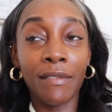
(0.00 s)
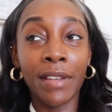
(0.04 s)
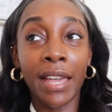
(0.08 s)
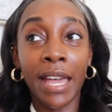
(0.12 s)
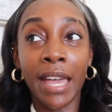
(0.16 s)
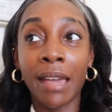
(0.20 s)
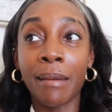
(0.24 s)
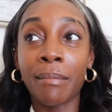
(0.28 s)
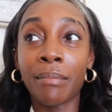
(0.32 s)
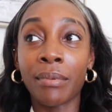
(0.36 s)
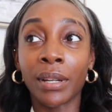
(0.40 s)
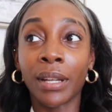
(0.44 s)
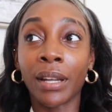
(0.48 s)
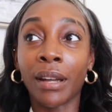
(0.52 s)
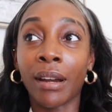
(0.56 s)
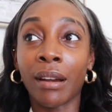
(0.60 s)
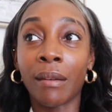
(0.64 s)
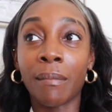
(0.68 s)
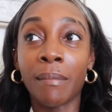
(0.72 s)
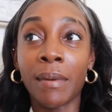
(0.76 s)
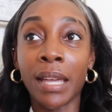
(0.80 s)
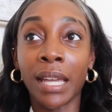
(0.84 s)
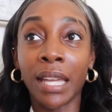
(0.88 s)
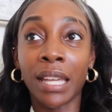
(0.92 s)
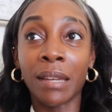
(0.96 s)
God bringing her
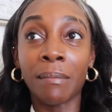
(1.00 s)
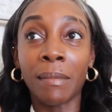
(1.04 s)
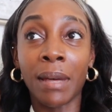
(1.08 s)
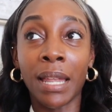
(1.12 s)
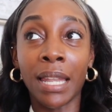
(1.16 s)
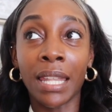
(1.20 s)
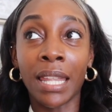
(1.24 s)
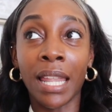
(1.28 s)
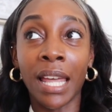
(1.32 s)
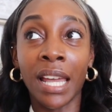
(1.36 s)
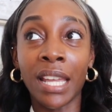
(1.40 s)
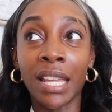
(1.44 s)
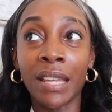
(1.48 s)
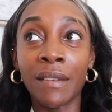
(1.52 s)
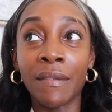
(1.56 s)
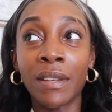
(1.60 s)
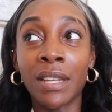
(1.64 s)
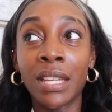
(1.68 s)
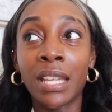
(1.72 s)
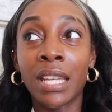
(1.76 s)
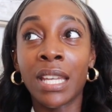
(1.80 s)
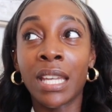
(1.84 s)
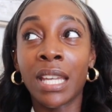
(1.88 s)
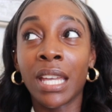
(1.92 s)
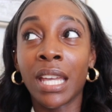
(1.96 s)
back in my life
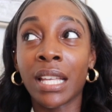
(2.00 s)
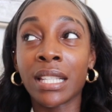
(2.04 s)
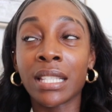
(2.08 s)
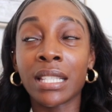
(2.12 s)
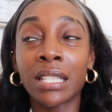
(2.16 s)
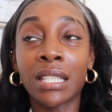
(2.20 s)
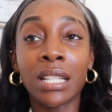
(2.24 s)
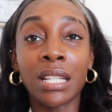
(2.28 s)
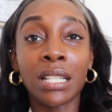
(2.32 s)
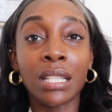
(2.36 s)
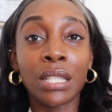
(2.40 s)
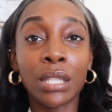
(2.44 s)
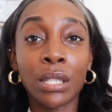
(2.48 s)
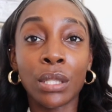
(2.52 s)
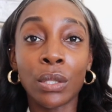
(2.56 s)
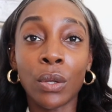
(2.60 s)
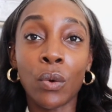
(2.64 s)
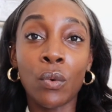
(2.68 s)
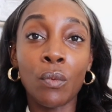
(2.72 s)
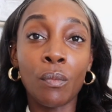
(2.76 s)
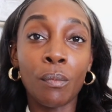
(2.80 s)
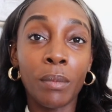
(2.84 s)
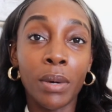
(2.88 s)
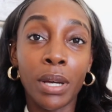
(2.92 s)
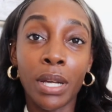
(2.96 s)
has done
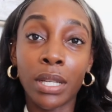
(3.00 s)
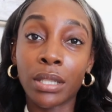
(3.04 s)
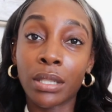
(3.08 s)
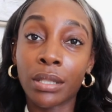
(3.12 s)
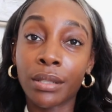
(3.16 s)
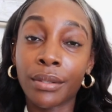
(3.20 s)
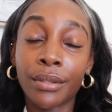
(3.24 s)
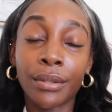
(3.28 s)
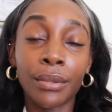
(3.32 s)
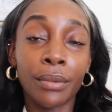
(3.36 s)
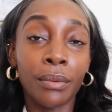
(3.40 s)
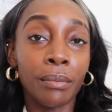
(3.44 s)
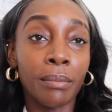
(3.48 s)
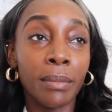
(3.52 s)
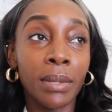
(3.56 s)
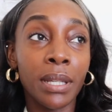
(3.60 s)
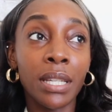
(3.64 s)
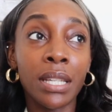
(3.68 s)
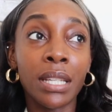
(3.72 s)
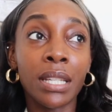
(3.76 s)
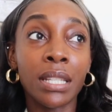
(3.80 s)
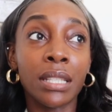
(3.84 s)
so much to me.